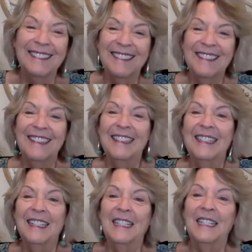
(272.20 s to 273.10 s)

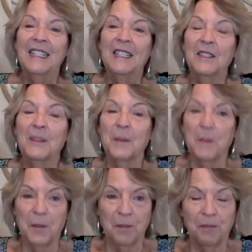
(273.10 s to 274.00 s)

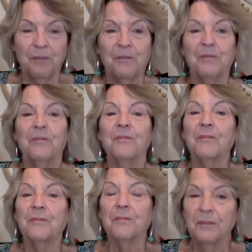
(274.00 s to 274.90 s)

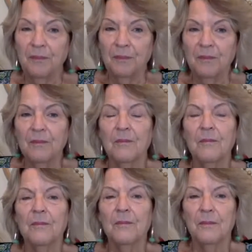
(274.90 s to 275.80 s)

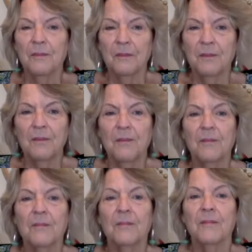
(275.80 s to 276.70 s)

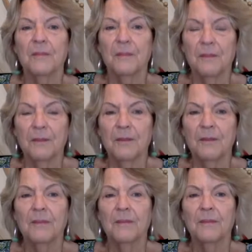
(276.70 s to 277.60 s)

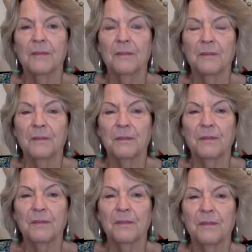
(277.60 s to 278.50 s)

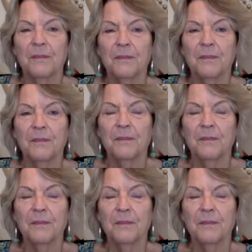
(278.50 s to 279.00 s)
(silent)